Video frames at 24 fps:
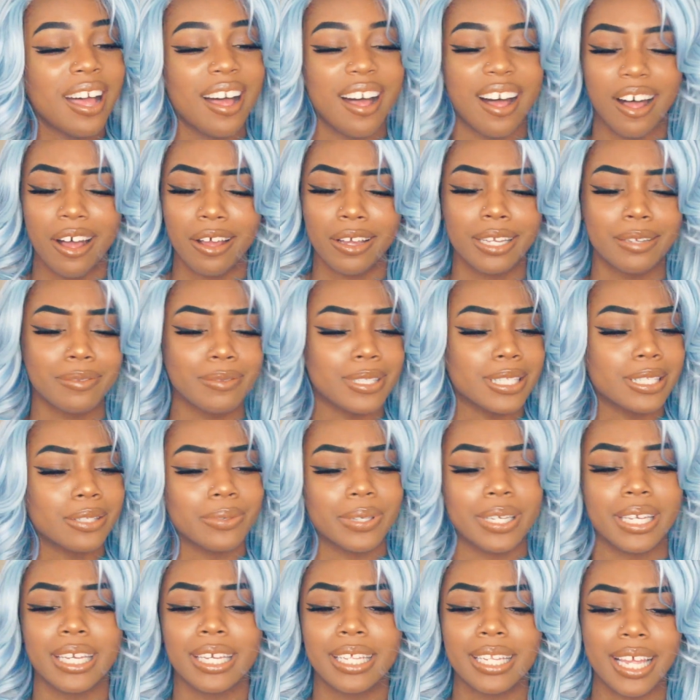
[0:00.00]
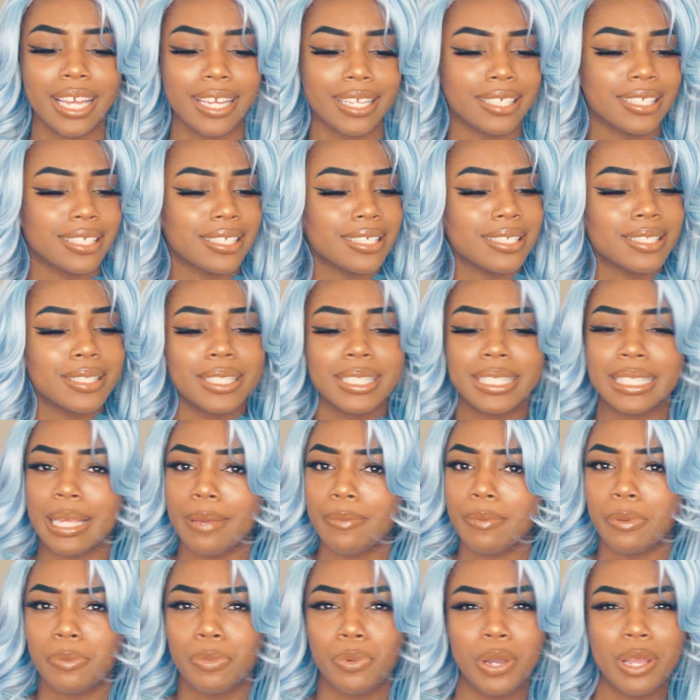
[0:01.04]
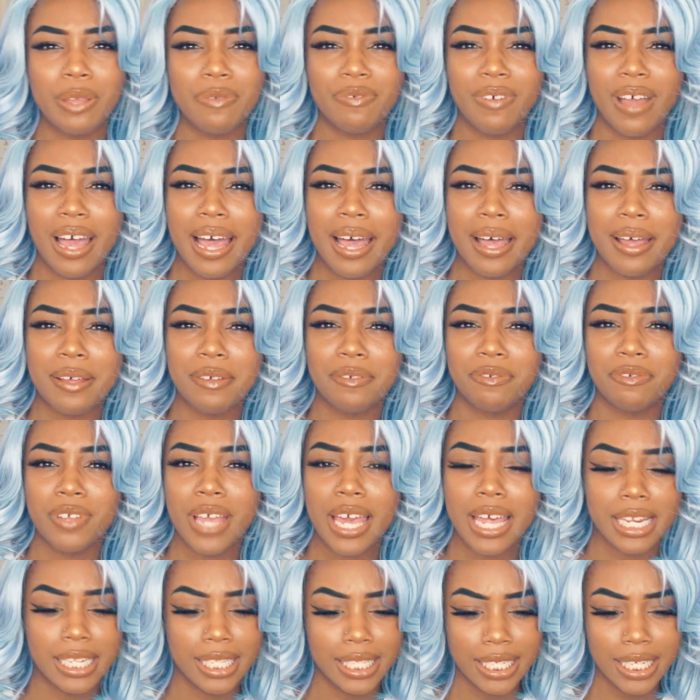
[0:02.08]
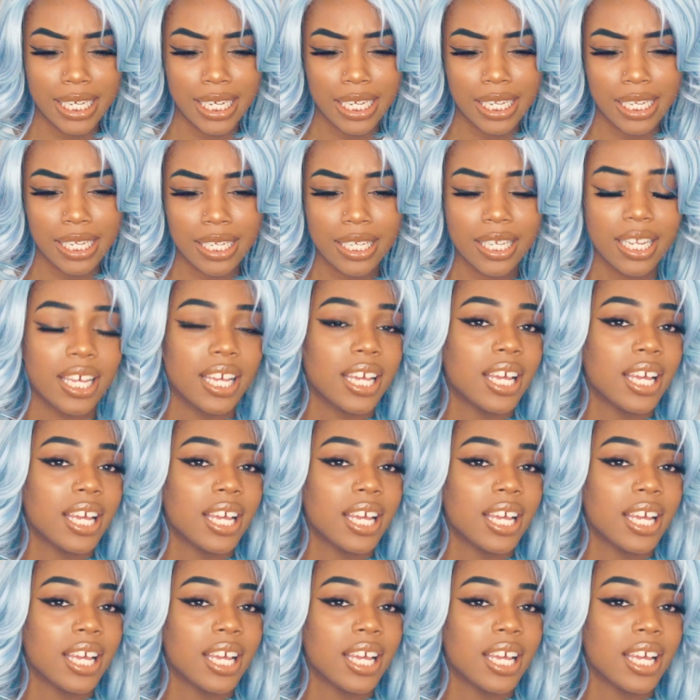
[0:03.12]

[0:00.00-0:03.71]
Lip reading: I'll give this wig like a 7.5 out of 10.